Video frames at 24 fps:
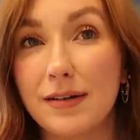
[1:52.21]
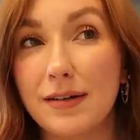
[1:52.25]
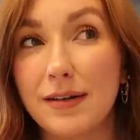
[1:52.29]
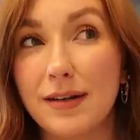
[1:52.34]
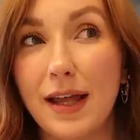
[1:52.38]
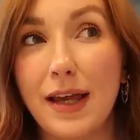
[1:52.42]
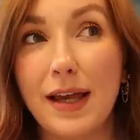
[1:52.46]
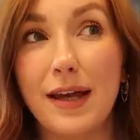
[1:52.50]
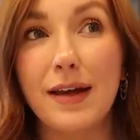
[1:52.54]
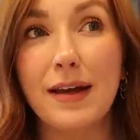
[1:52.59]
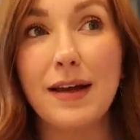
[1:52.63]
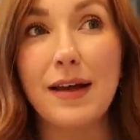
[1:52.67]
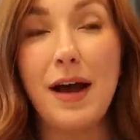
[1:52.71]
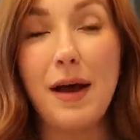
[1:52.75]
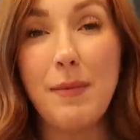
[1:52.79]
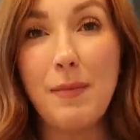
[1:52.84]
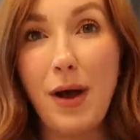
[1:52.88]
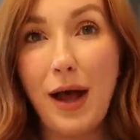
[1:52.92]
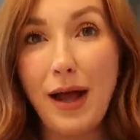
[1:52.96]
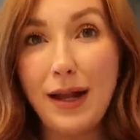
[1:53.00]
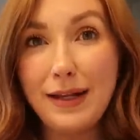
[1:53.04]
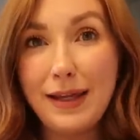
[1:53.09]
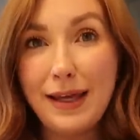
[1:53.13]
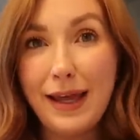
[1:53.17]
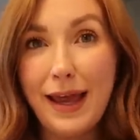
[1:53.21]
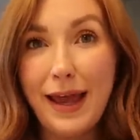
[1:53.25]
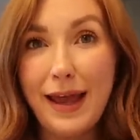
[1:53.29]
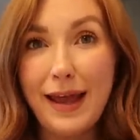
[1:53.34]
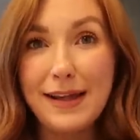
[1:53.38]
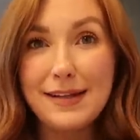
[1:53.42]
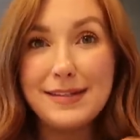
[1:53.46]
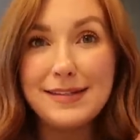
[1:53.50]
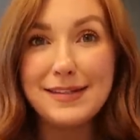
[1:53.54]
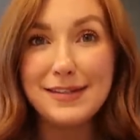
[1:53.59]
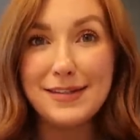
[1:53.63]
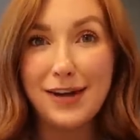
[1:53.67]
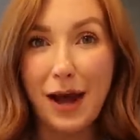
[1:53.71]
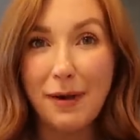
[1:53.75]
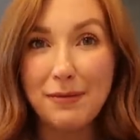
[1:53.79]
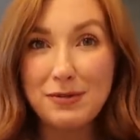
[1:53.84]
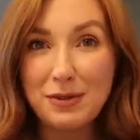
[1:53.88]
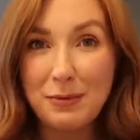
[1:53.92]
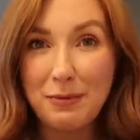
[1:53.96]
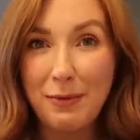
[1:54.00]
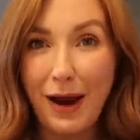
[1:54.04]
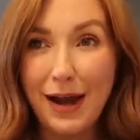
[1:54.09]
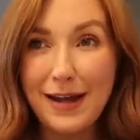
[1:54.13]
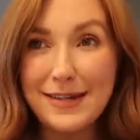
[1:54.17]
Like, come on kids, stop
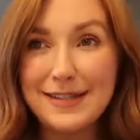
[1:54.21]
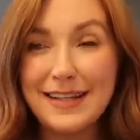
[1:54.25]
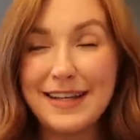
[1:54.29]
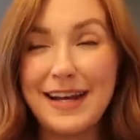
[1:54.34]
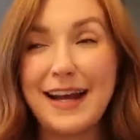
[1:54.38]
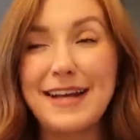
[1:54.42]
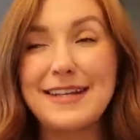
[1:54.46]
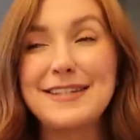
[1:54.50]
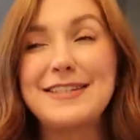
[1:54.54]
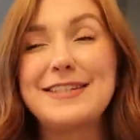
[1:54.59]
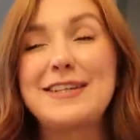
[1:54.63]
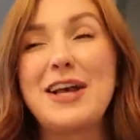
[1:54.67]
surprising us.